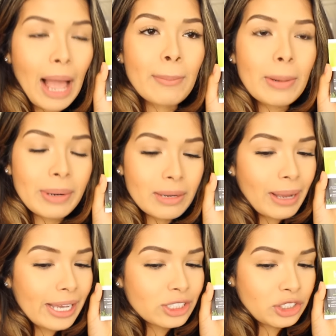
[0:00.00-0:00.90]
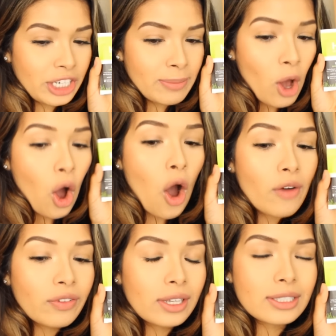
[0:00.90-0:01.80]
I'm gonna put it in my ice cream.
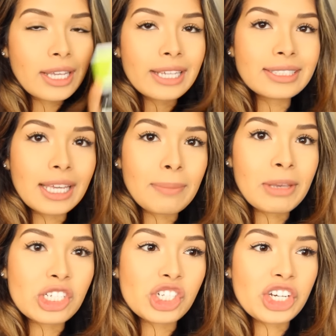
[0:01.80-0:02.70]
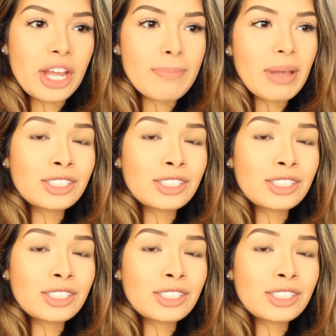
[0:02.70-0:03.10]
Hopefully it tastes like mint chip.